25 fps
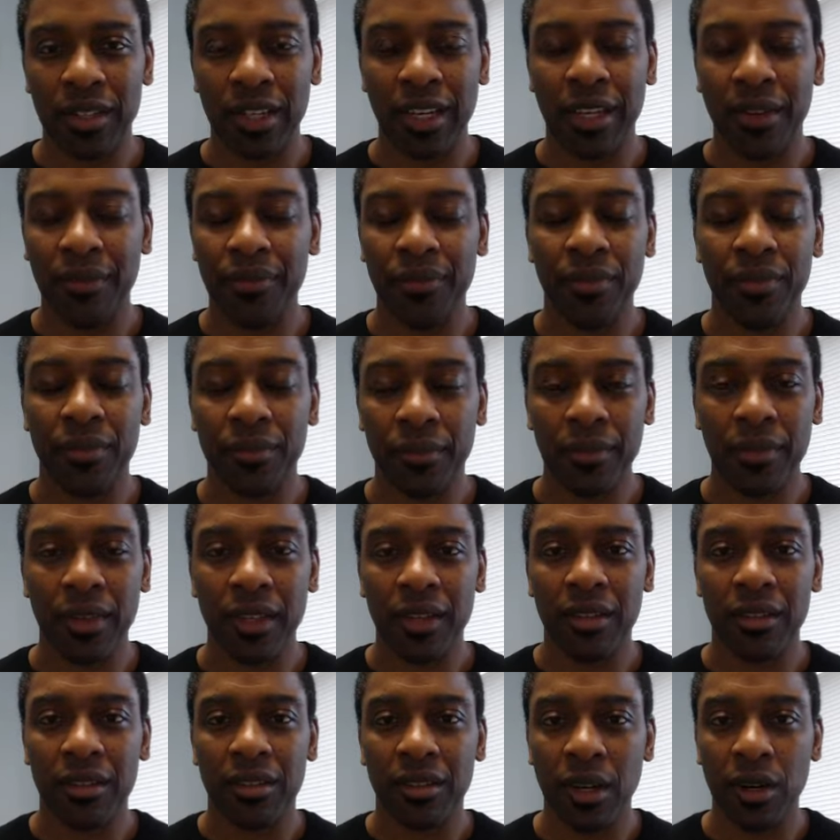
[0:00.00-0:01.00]
And
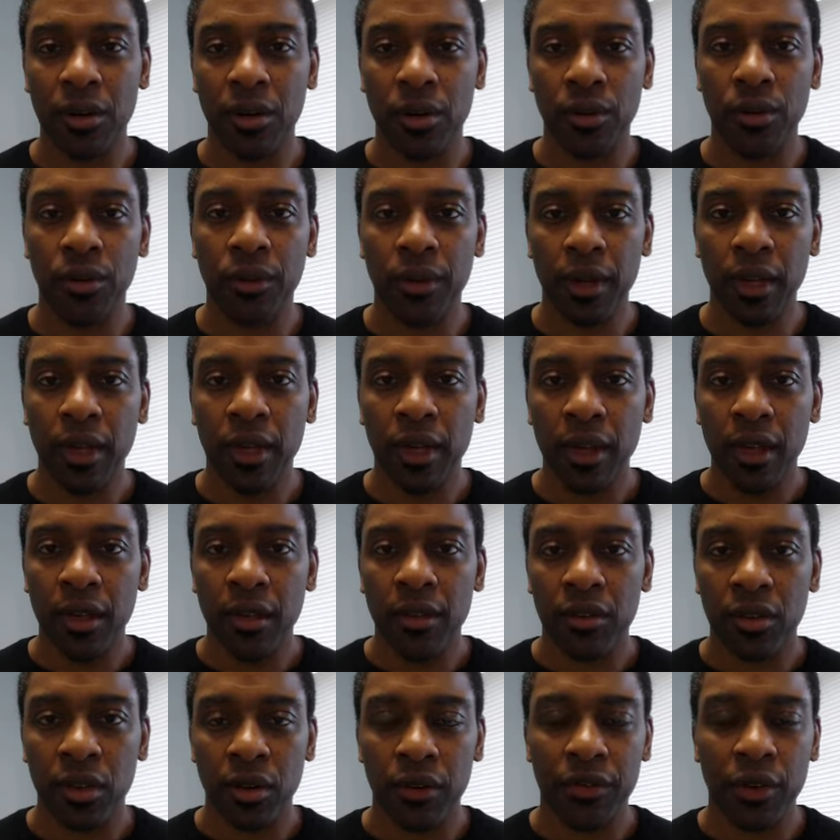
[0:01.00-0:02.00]
so
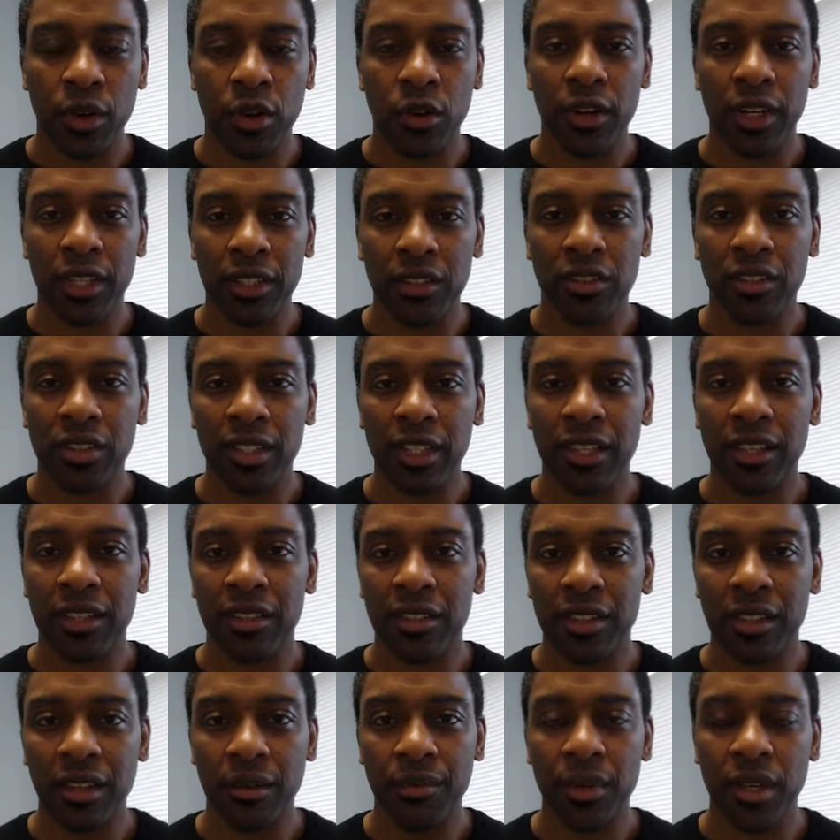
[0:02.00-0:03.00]
if you're interested,
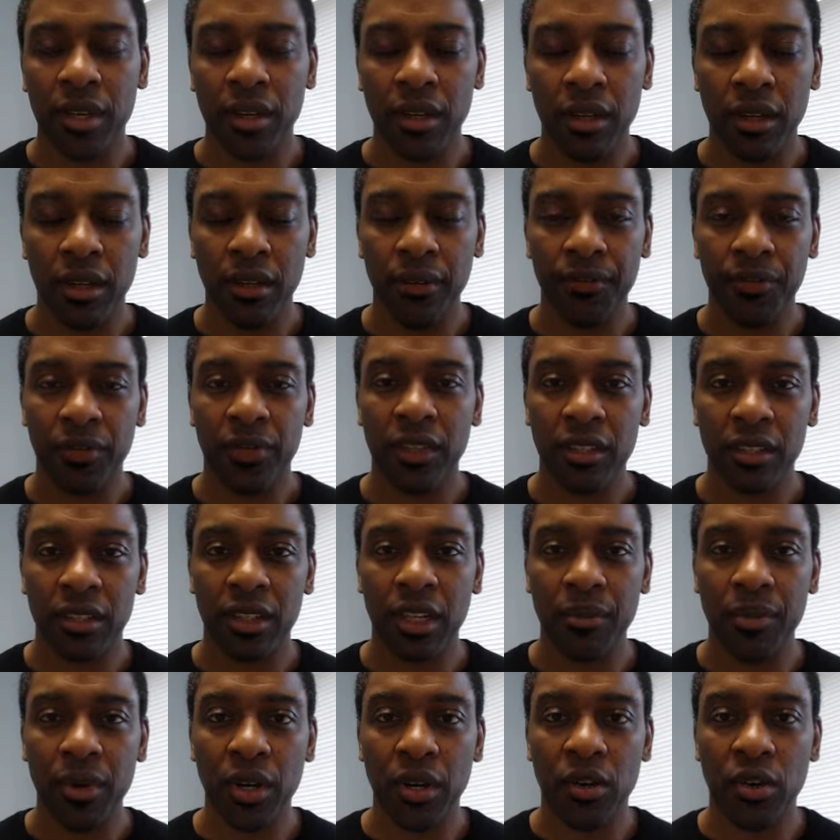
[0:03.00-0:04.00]
just give me
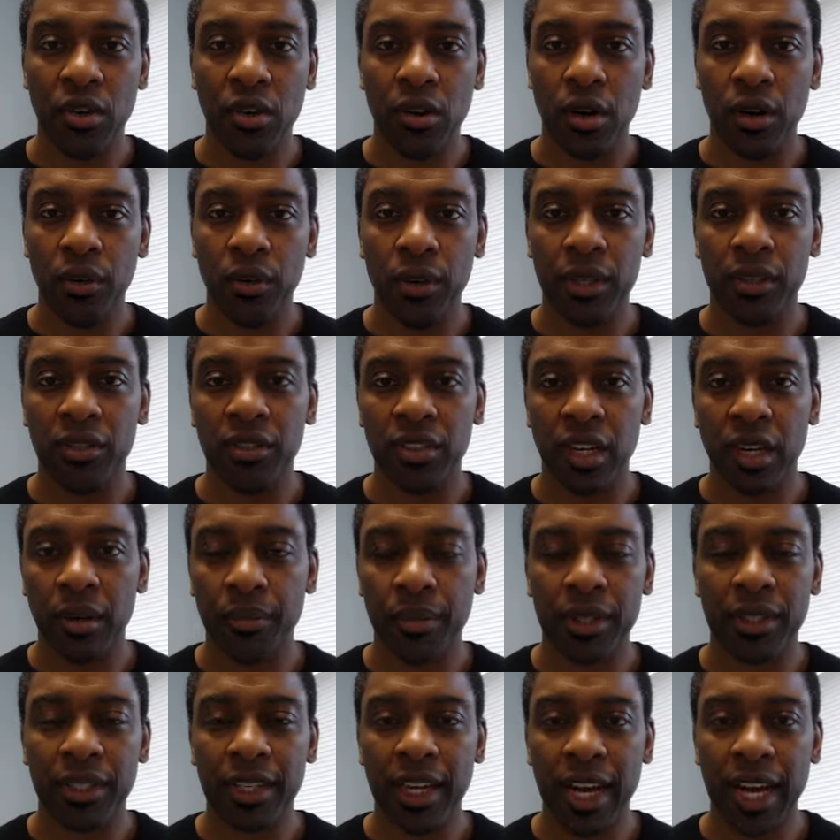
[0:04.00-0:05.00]
a call. We set
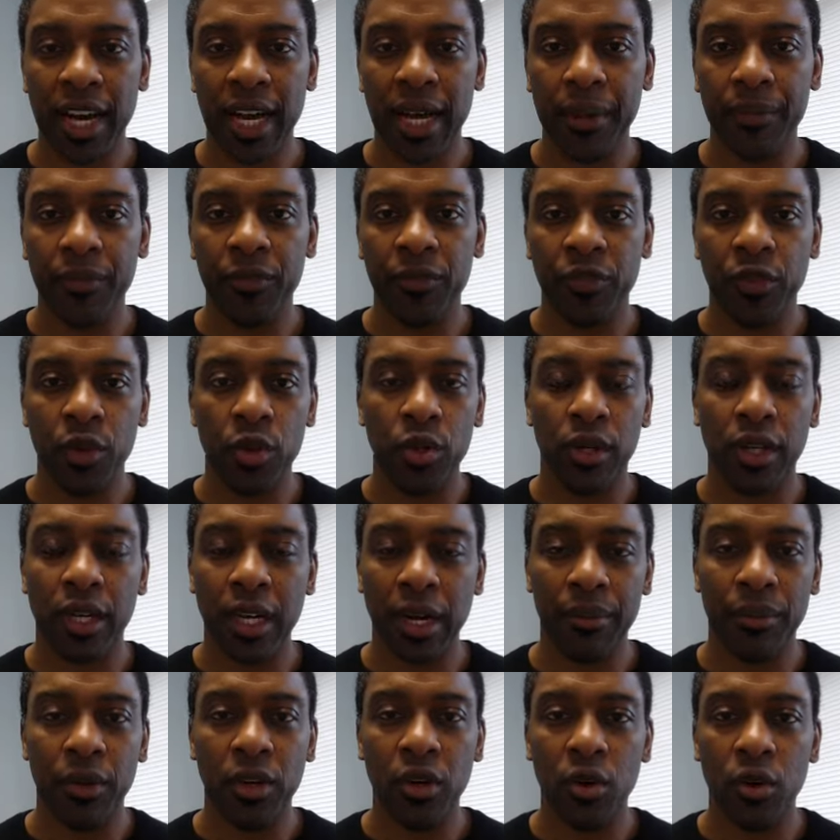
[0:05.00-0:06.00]
up a time for you to
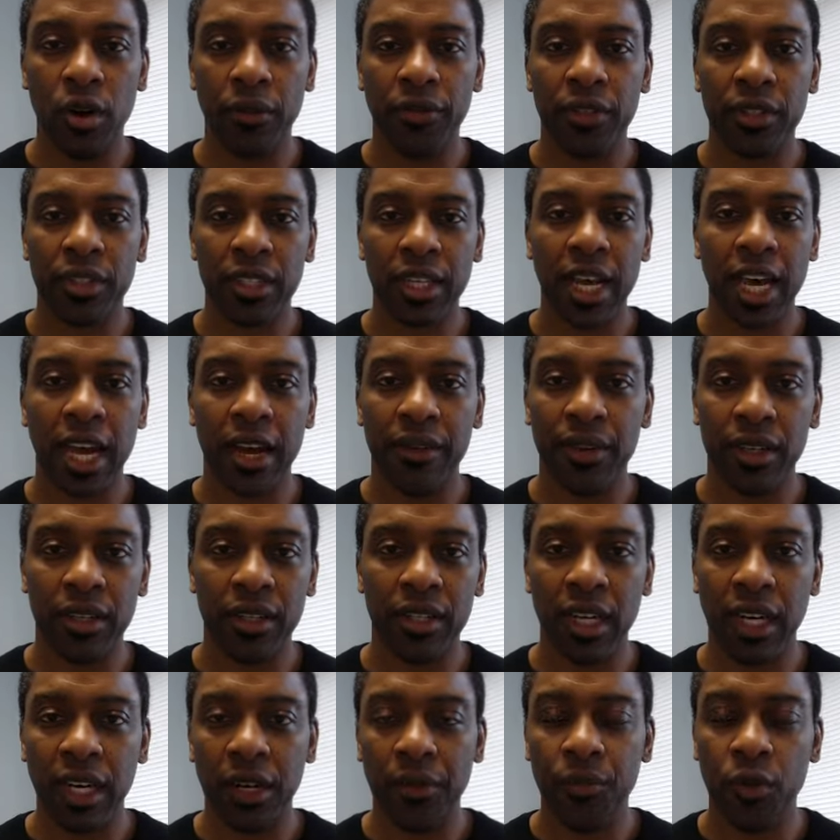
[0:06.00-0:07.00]
come in the office to have it
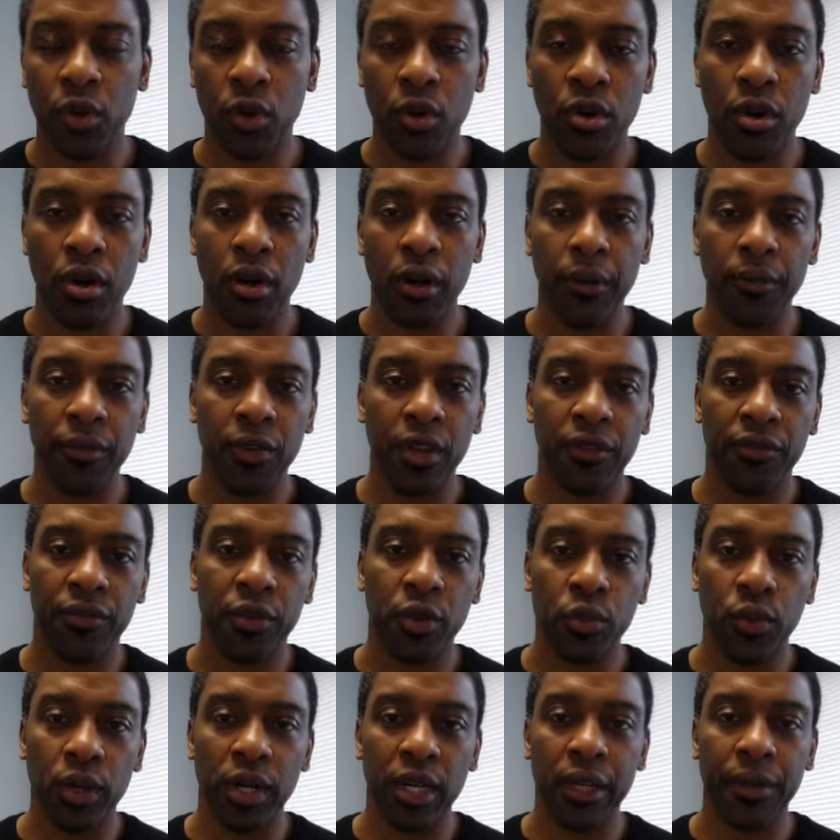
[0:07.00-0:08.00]
done, or if
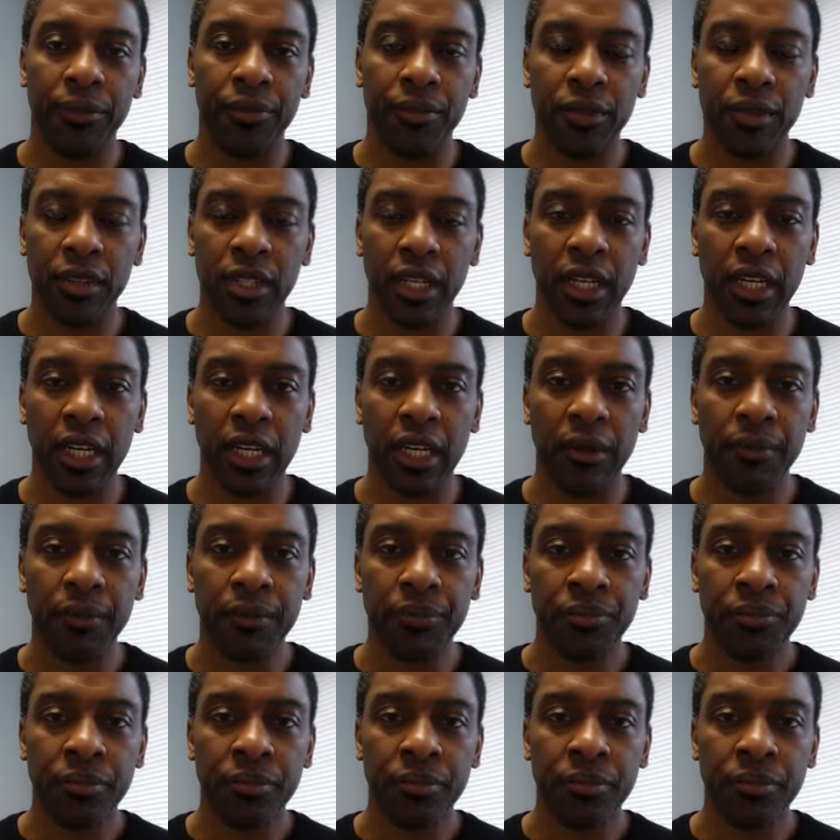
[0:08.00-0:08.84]
you want it done